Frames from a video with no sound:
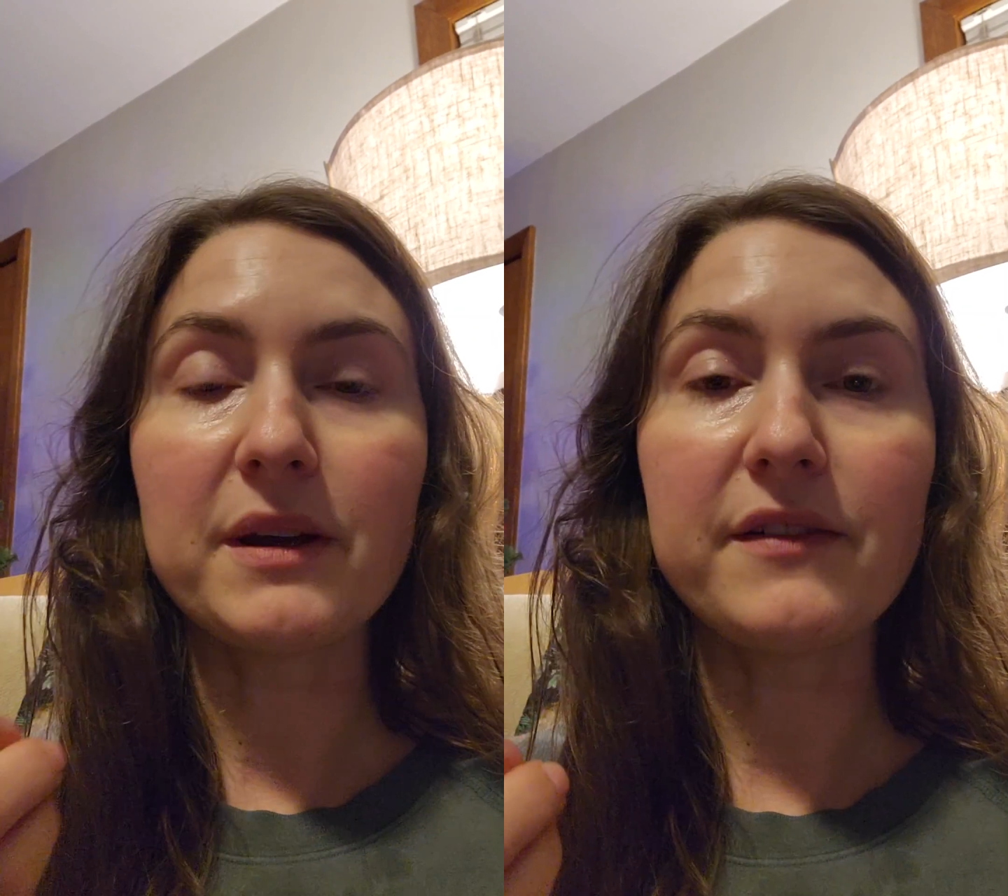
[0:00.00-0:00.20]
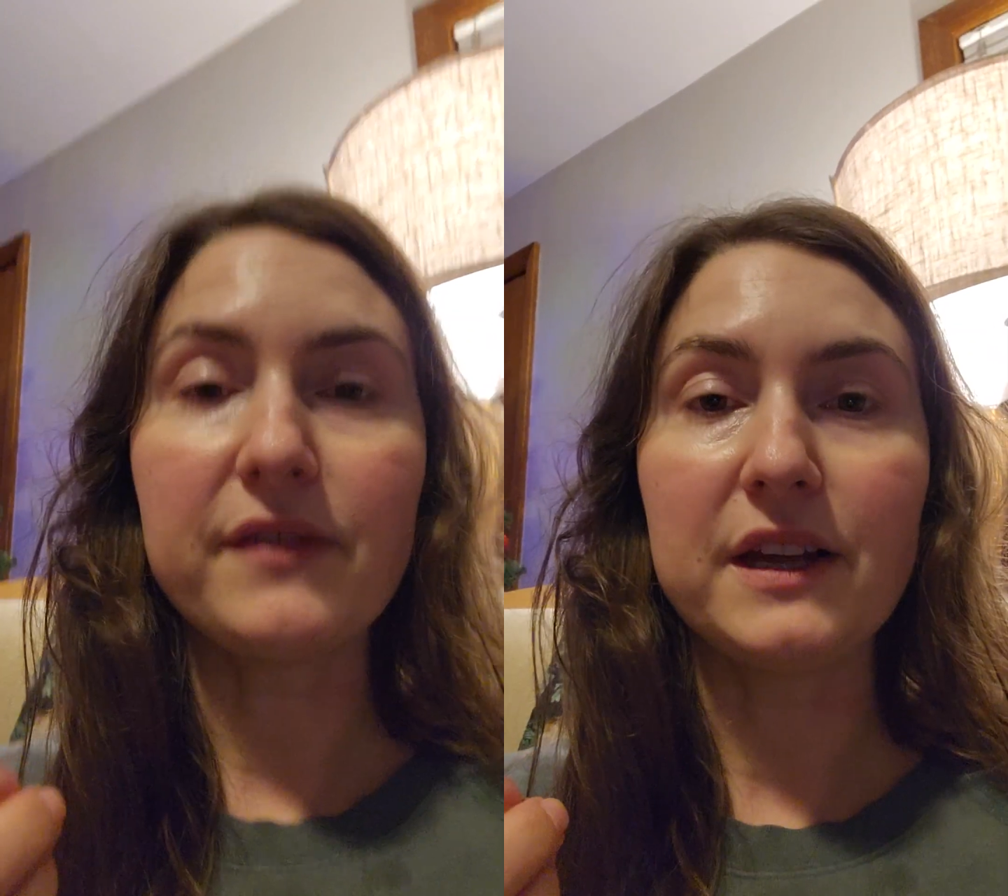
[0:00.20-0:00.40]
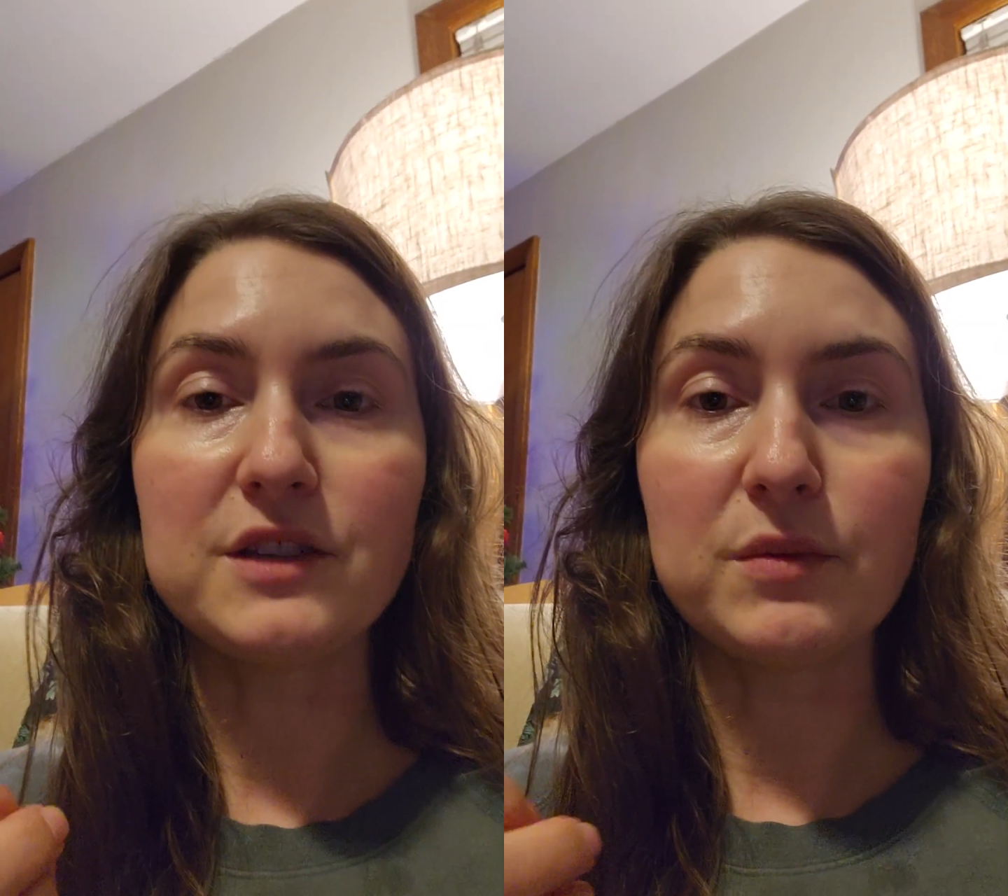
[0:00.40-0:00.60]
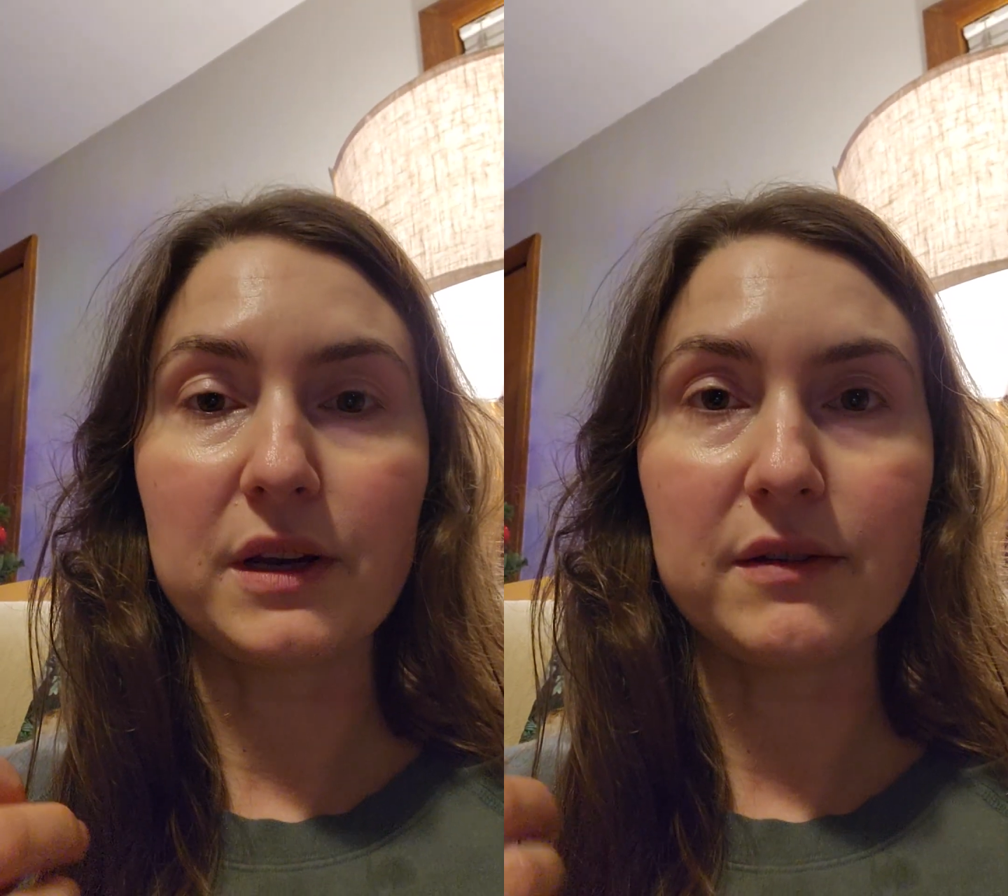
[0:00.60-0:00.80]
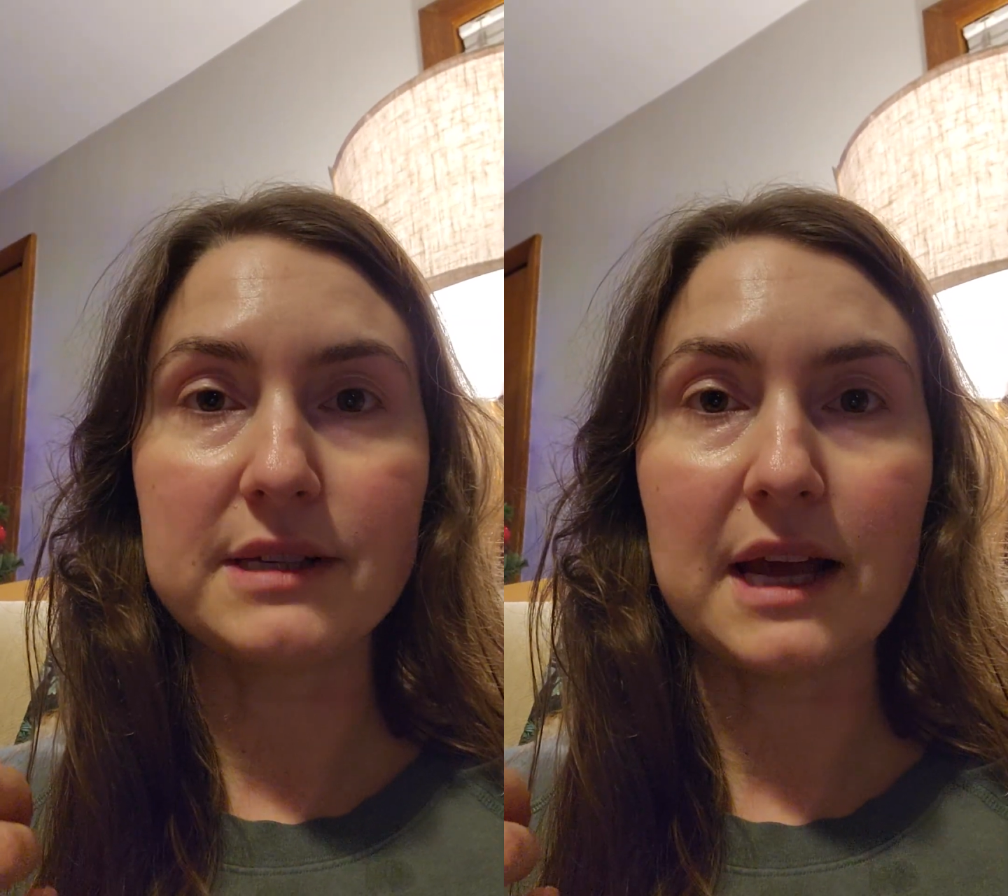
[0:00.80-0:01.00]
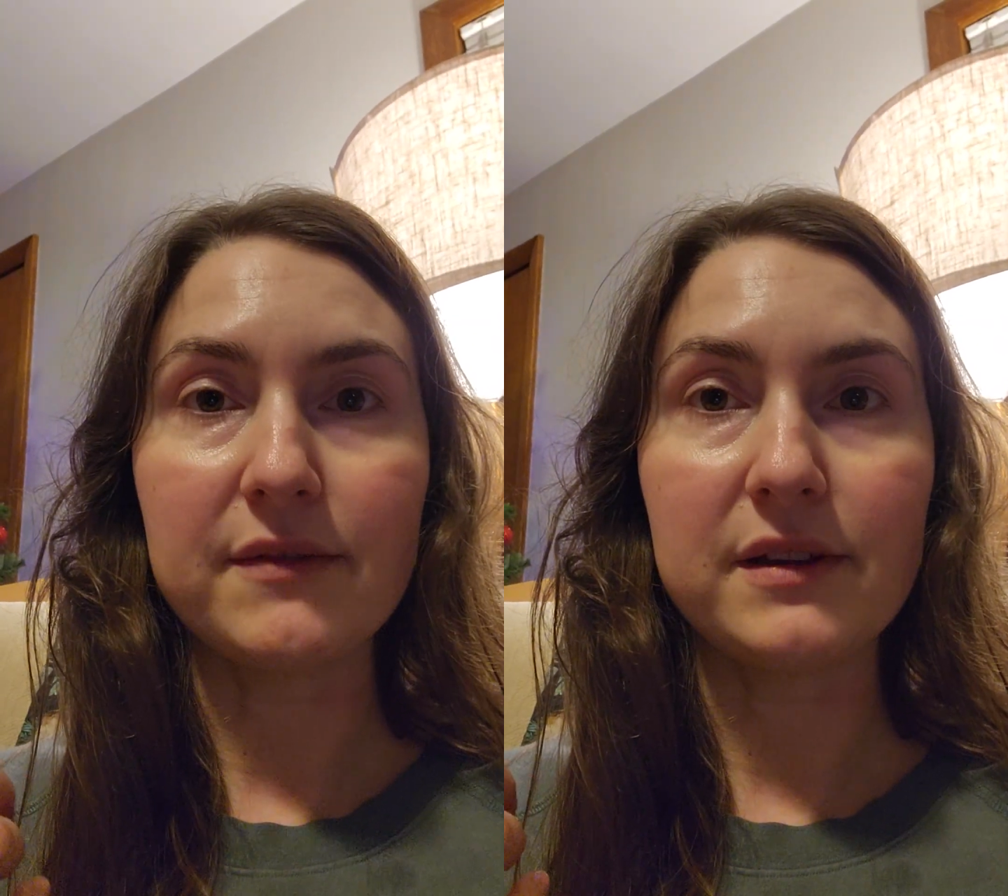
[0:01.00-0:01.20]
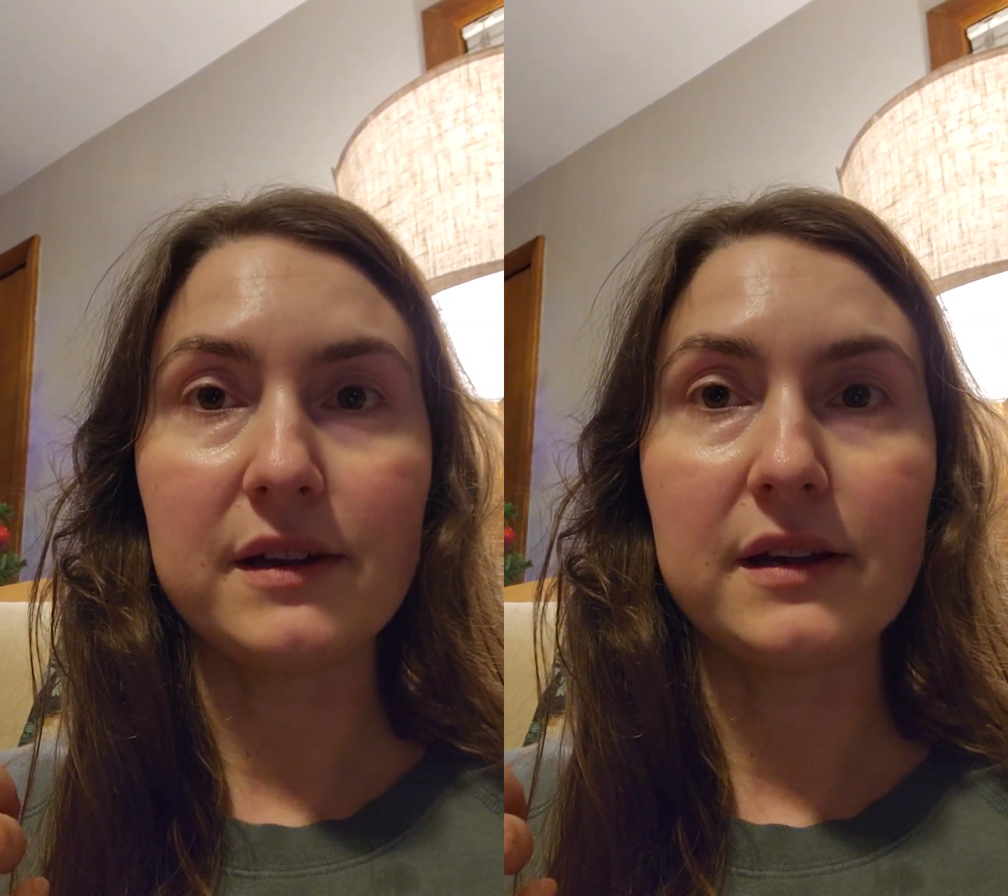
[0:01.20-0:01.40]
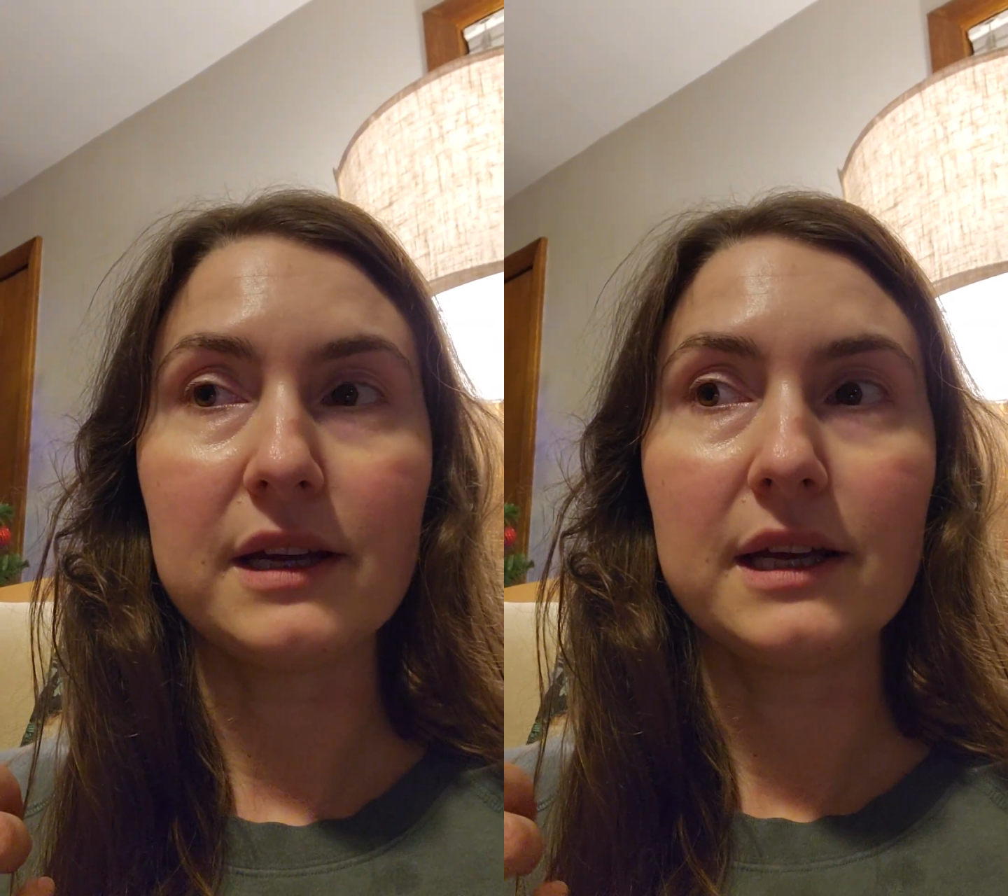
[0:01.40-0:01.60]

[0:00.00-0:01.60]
face when I was having